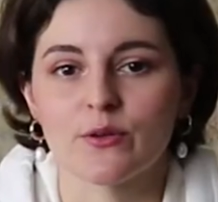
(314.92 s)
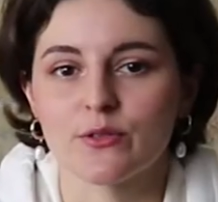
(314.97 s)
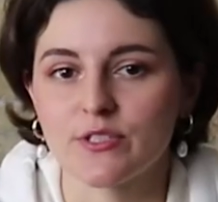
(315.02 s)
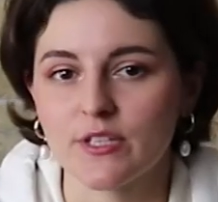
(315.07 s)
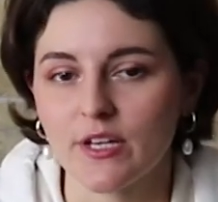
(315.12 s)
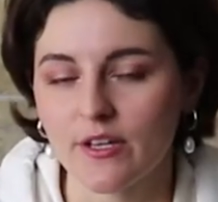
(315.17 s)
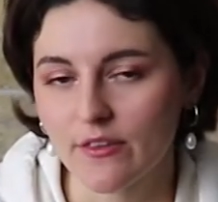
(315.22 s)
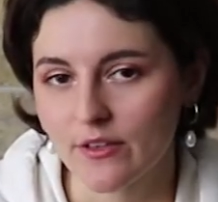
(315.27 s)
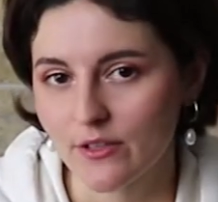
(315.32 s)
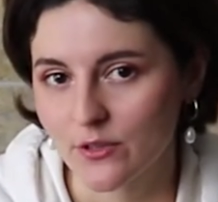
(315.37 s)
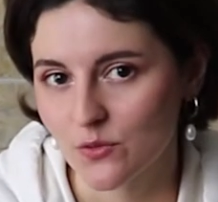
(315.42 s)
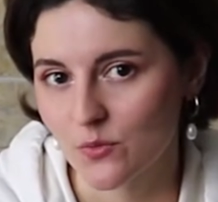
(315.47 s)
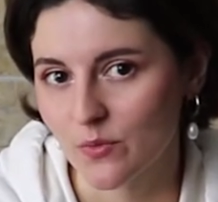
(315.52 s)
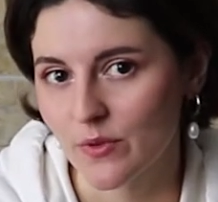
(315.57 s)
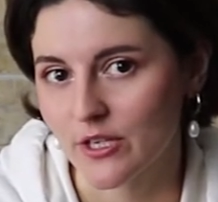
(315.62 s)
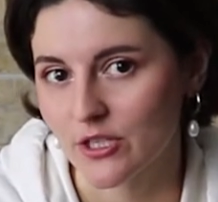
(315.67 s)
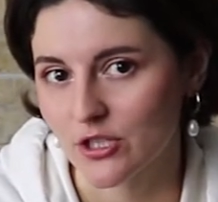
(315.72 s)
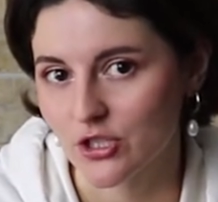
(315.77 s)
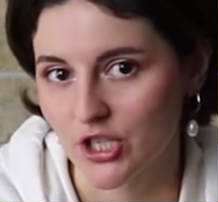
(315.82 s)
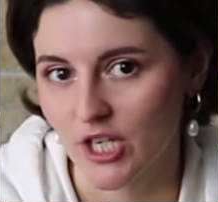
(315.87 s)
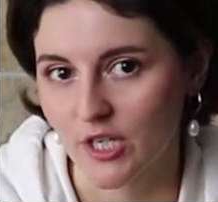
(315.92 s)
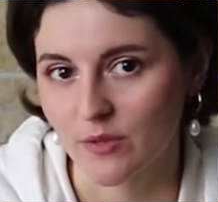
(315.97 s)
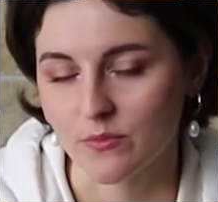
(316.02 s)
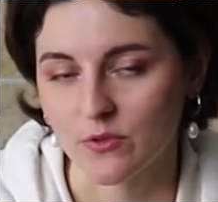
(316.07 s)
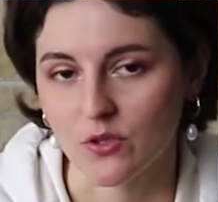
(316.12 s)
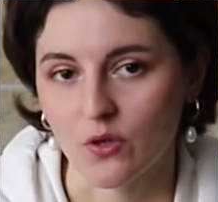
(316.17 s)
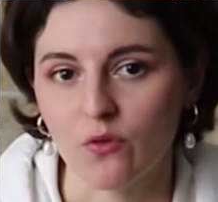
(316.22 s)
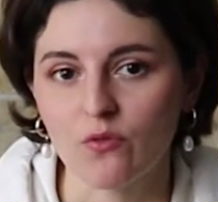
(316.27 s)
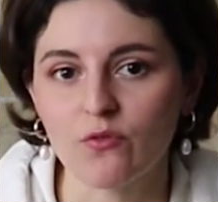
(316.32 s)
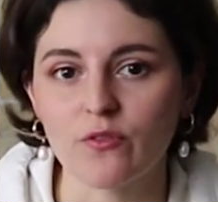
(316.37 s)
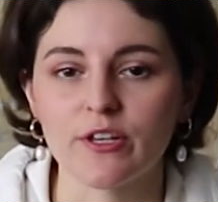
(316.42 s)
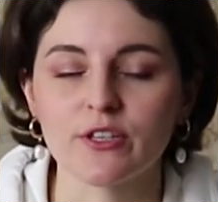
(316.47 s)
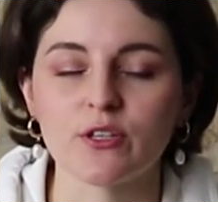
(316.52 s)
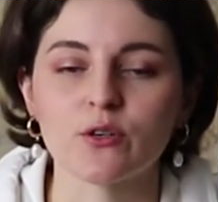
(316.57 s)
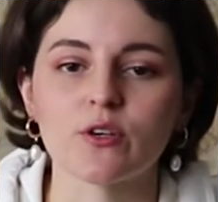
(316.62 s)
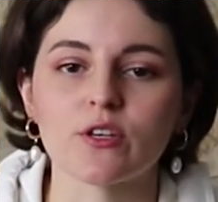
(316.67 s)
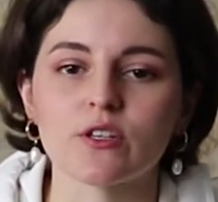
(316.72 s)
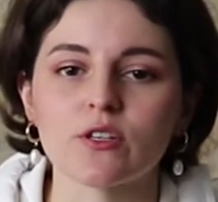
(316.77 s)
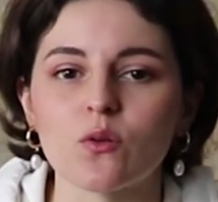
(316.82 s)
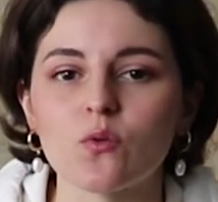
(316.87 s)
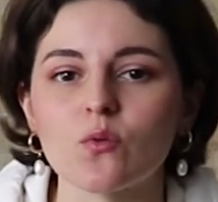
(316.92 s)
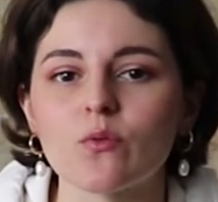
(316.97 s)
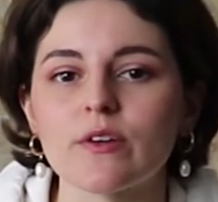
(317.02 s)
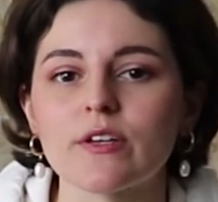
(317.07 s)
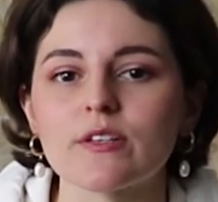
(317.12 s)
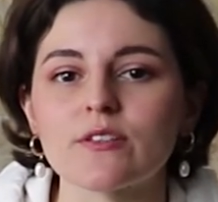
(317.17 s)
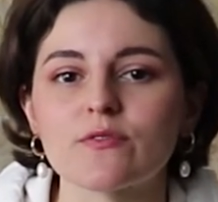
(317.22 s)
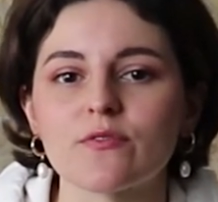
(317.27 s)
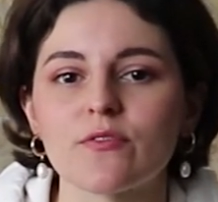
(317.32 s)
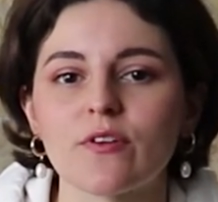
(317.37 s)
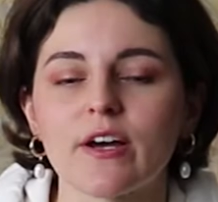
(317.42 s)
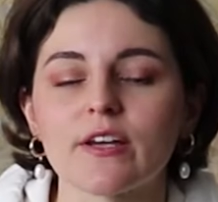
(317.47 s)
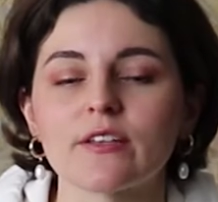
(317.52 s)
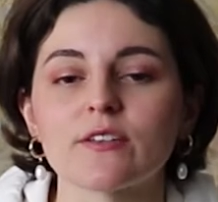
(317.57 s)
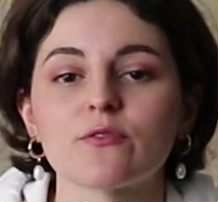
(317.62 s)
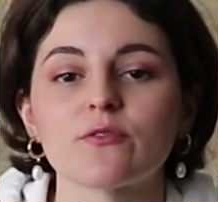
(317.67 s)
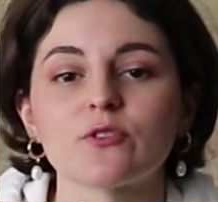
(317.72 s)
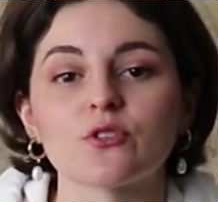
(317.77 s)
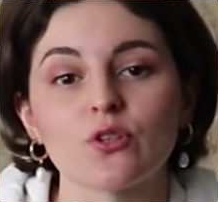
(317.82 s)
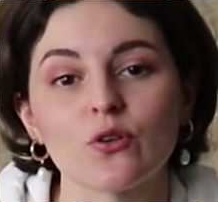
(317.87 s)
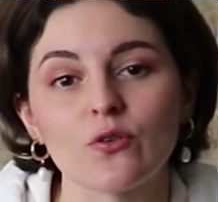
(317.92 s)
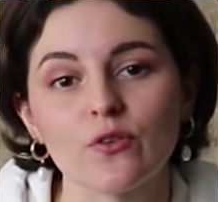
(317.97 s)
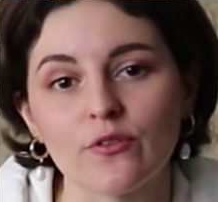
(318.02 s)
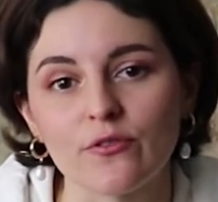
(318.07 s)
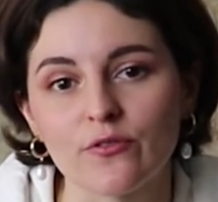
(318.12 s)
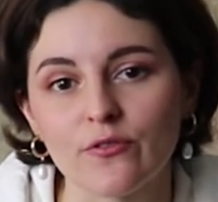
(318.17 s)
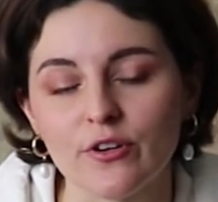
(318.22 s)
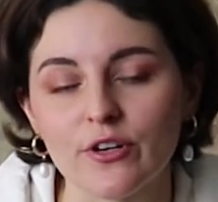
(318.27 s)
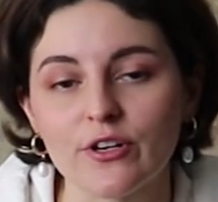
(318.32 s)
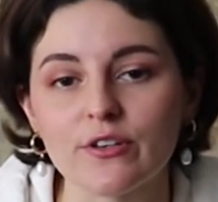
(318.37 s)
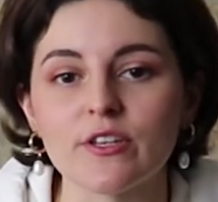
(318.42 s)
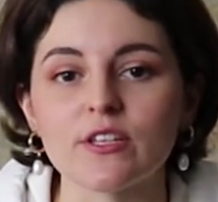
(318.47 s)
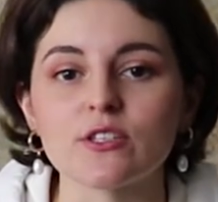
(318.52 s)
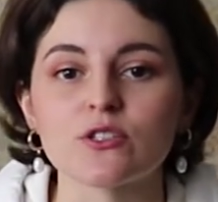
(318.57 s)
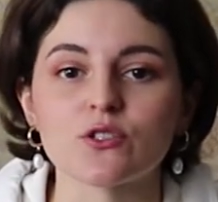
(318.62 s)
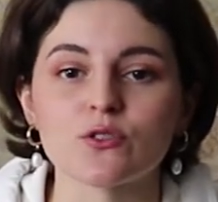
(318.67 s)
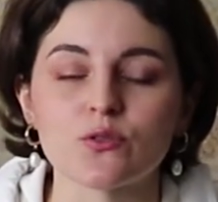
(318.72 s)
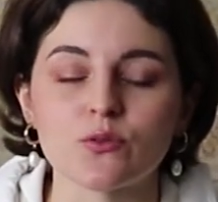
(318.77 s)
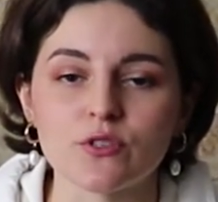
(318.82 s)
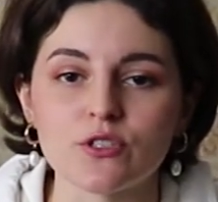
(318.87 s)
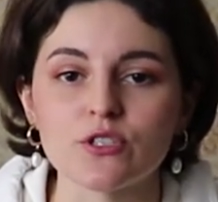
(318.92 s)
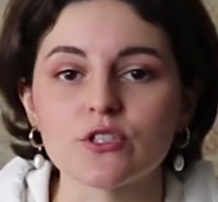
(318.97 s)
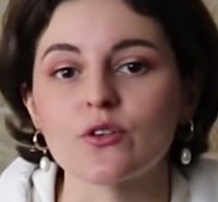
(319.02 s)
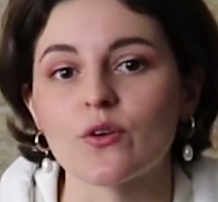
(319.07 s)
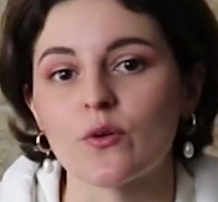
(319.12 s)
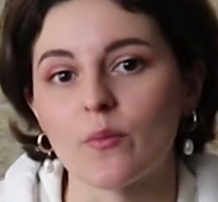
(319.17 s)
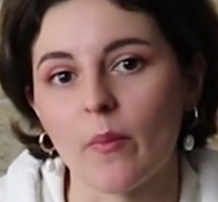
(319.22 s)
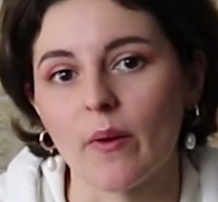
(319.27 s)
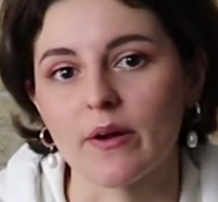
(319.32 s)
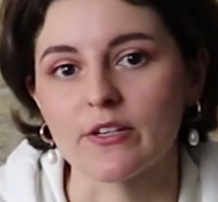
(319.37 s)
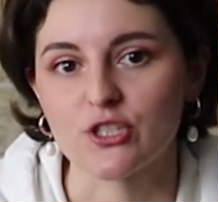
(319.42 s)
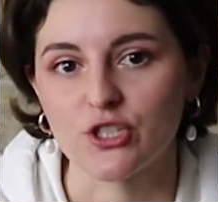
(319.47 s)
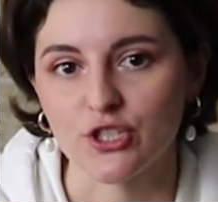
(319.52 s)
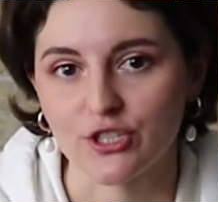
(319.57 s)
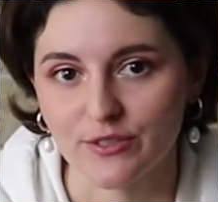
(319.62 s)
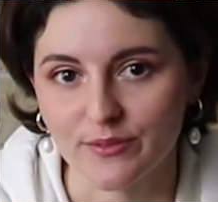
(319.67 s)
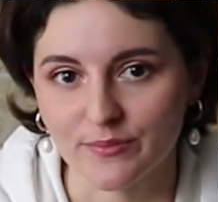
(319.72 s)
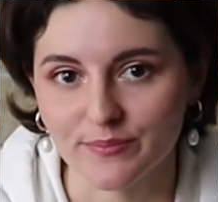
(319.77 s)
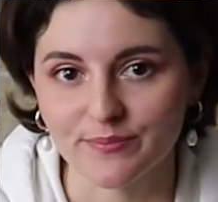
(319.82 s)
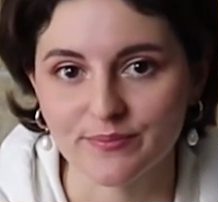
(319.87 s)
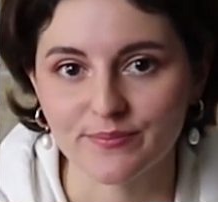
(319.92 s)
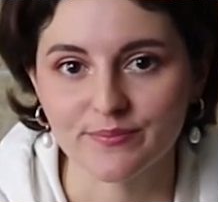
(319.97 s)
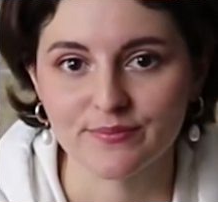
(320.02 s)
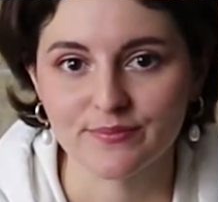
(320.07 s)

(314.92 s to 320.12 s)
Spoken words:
There is nothing to be ashamed of and you can always find a photographer that suits your budget.